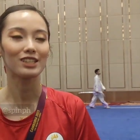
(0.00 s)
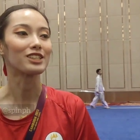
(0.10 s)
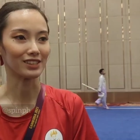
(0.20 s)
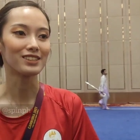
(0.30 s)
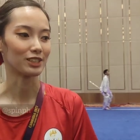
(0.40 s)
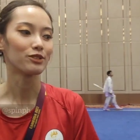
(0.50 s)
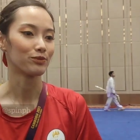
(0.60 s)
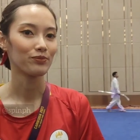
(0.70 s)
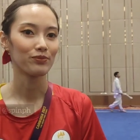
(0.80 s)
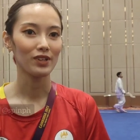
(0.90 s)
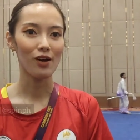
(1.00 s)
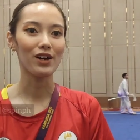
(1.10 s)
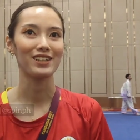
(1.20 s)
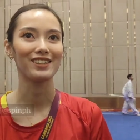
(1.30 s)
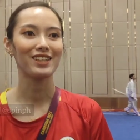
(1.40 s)
Congrats. Thank you,
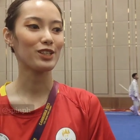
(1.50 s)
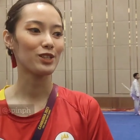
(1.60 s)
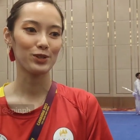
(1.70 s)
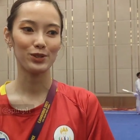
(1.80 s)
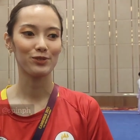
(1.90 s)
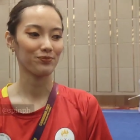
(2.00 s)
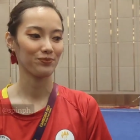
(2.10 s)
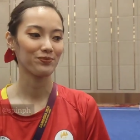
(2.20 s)
Agatha. Congrats.